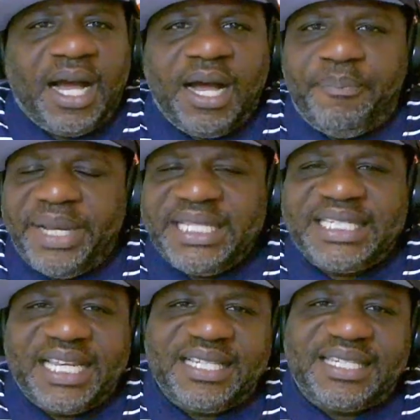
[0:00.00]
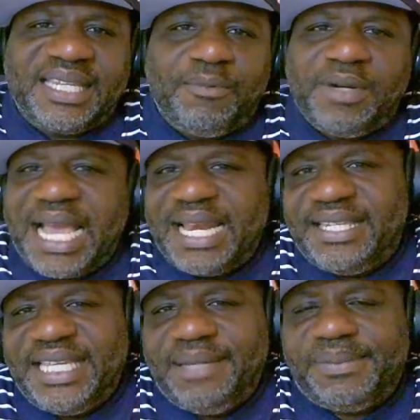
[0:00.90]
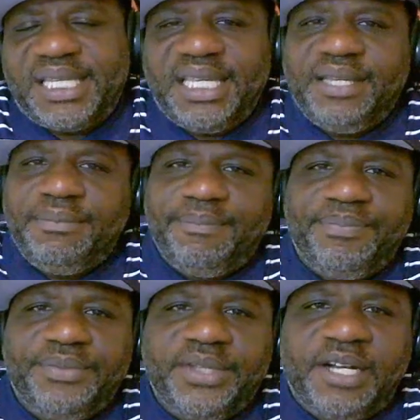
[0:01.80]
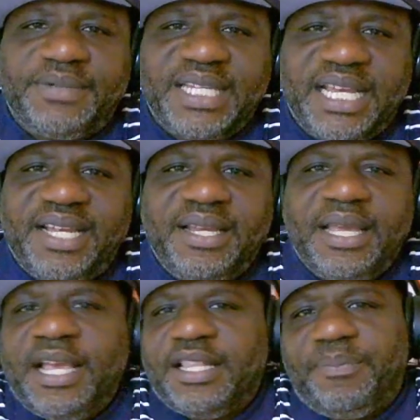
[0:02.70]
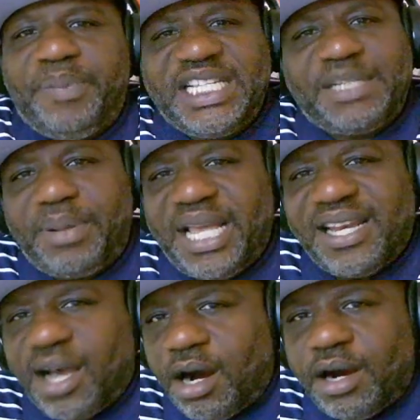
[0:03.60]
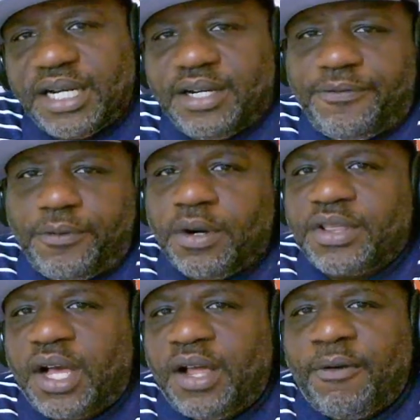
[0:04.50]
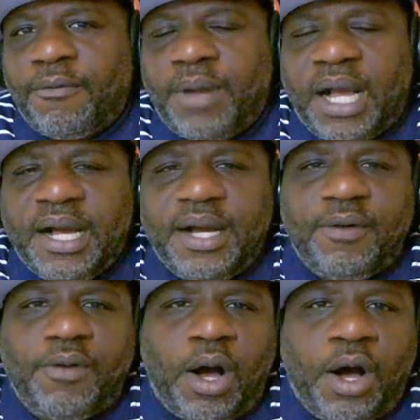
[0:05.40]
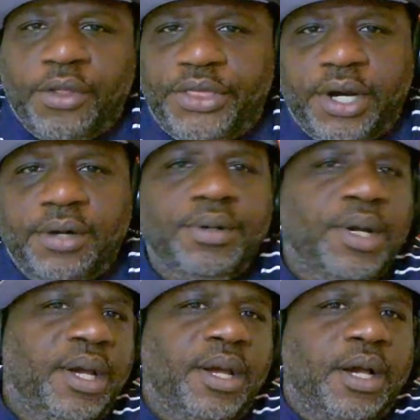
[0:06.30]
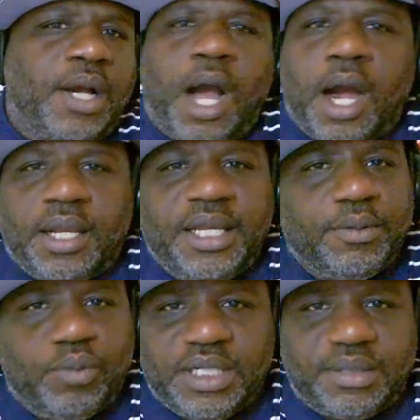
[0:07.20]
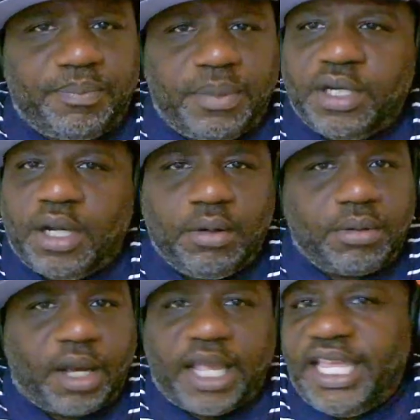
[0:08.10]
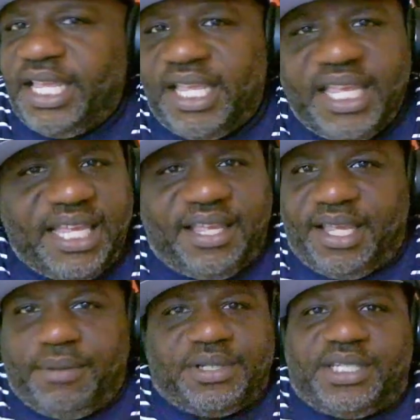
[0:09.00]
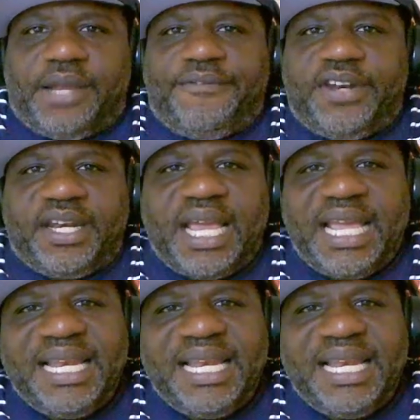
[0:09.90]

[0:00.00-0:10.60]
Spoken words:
bench get us in. We got a deep team. You know what I'm saying? The bench played hard in the fourth, although Garland was, you know, he was done for the night.